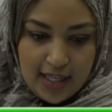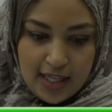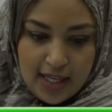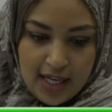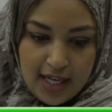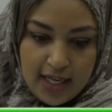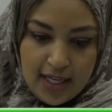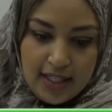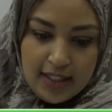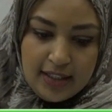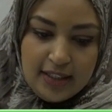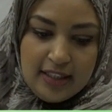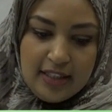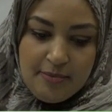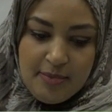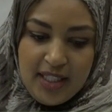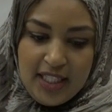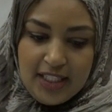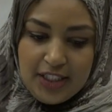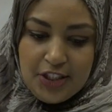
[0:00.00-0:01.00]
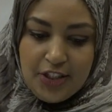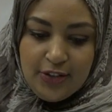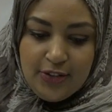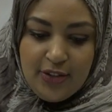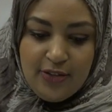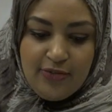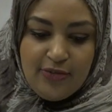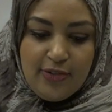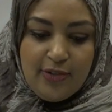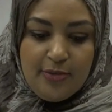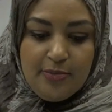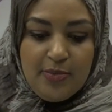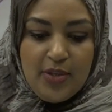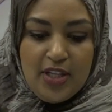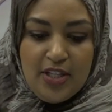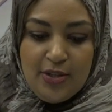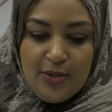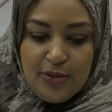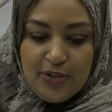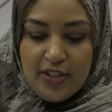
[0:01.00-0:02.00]
And limiting children from
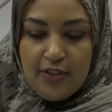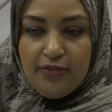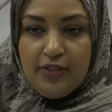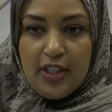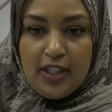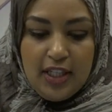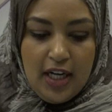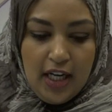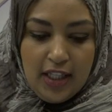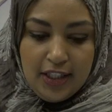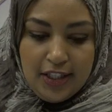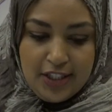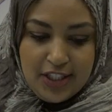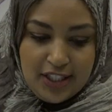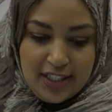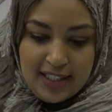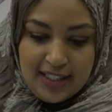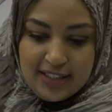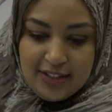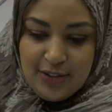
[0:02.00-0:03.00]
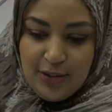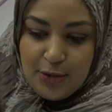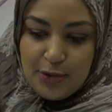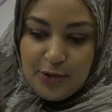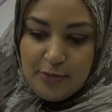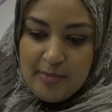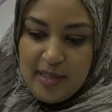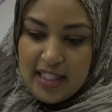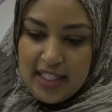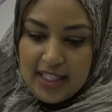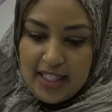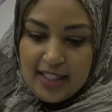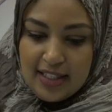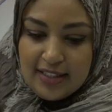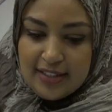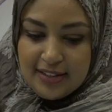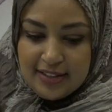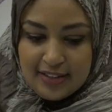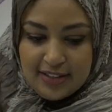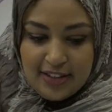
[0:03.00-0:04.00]
the use of technology and social
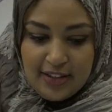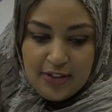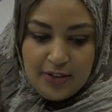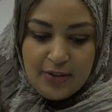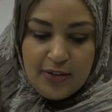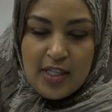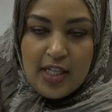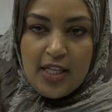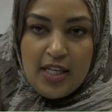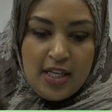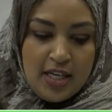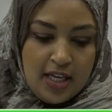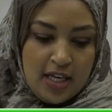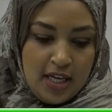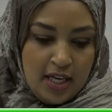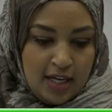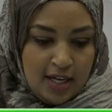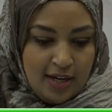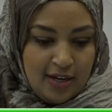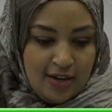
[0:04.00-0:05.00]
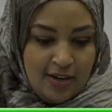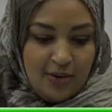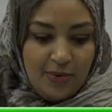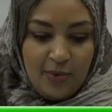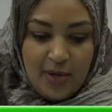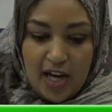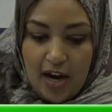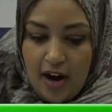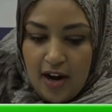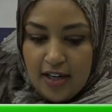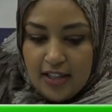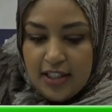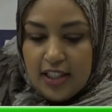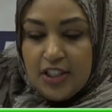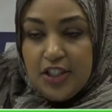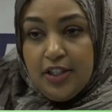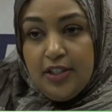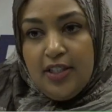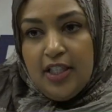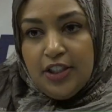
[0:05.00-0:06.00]
media. So we are in the
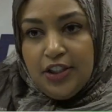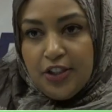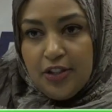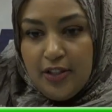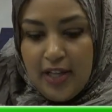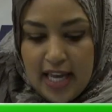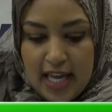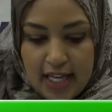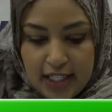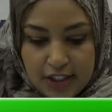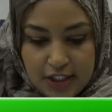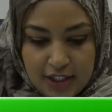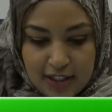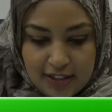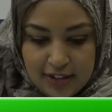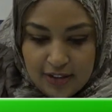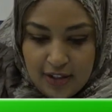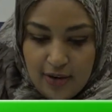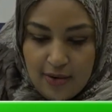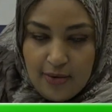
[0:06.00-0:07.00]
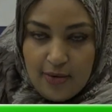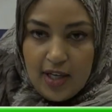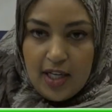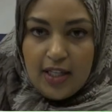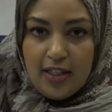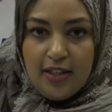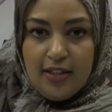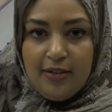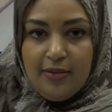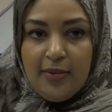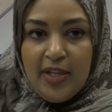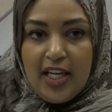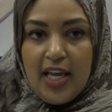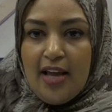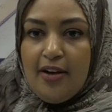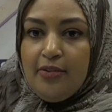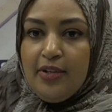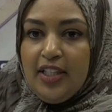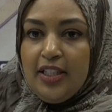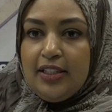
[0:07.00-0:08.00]
digital age, so we
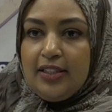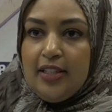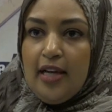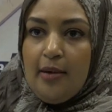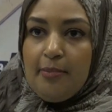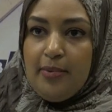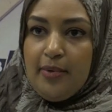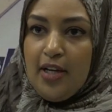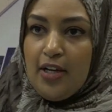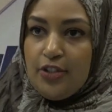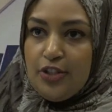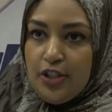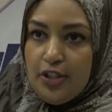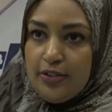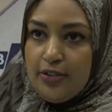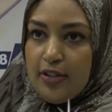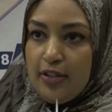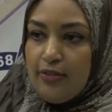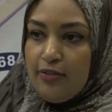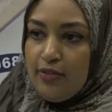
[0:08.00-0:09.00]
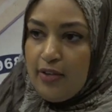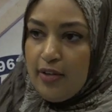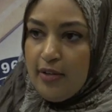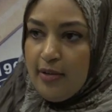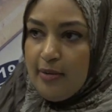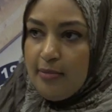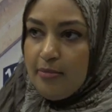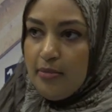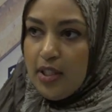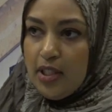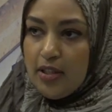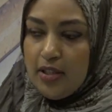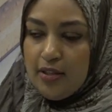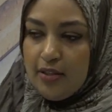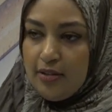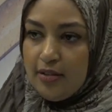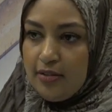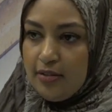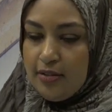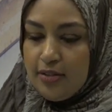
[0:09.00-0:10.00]
can't really stop our children from
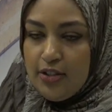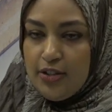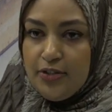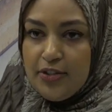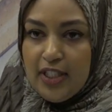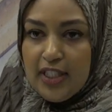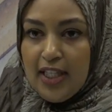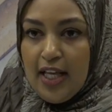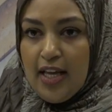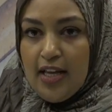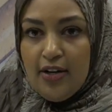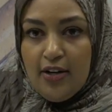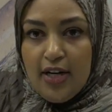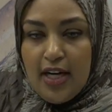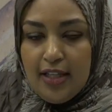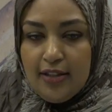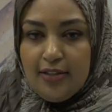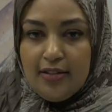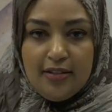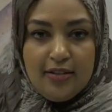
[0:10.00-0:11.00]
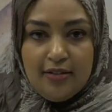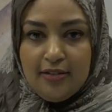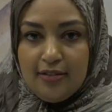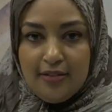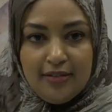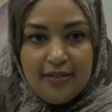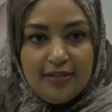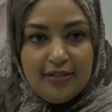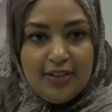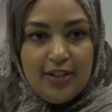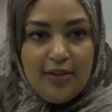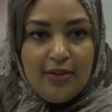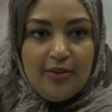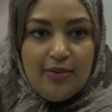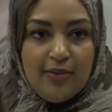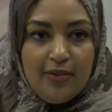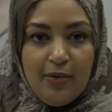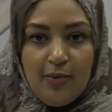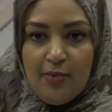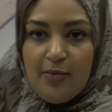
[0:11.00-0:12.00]
using the internet.
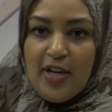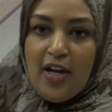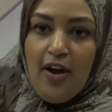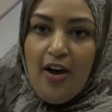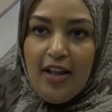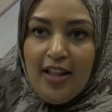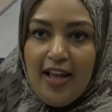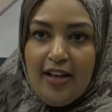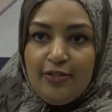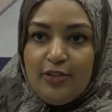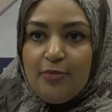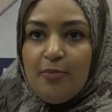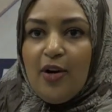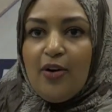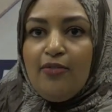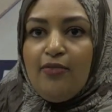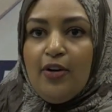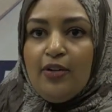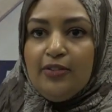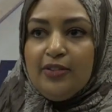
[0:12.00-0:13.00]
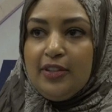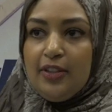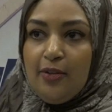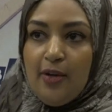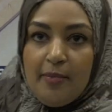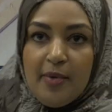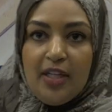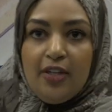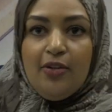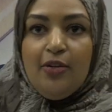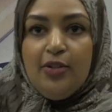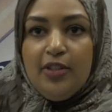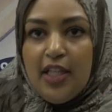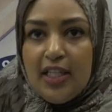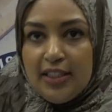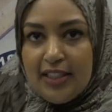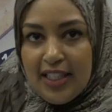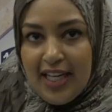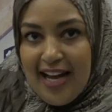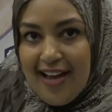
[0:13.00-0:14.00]
So we all have smartphones. I mean, who
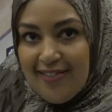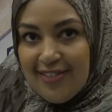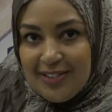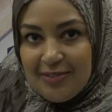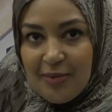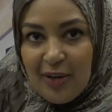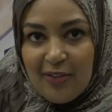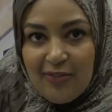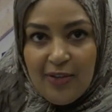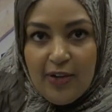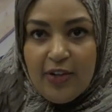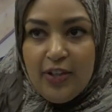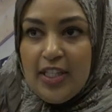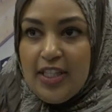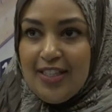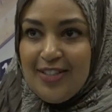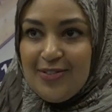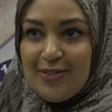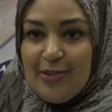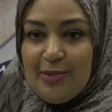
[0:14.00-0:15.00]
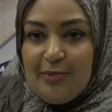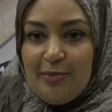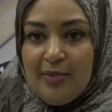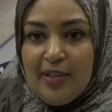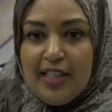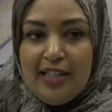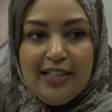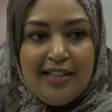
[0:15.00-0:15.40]
doesn't have a smartphone in this room?